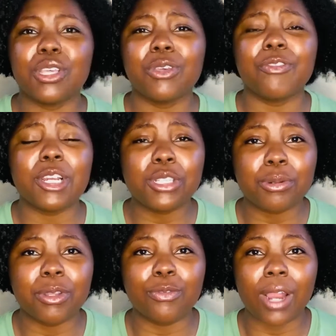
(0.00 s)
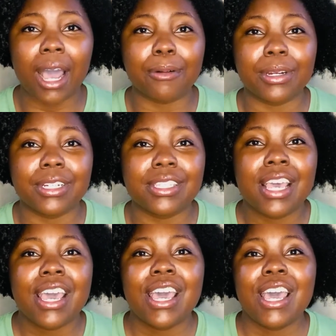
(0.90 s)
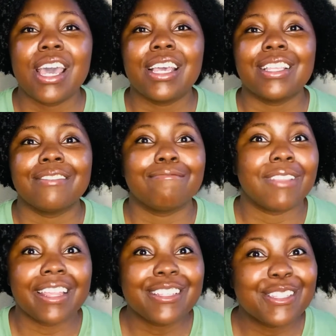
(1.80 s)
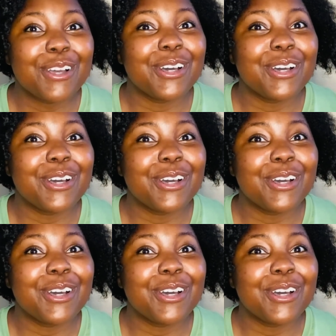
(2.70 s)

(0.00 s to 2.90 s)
the first 24 hours, let us know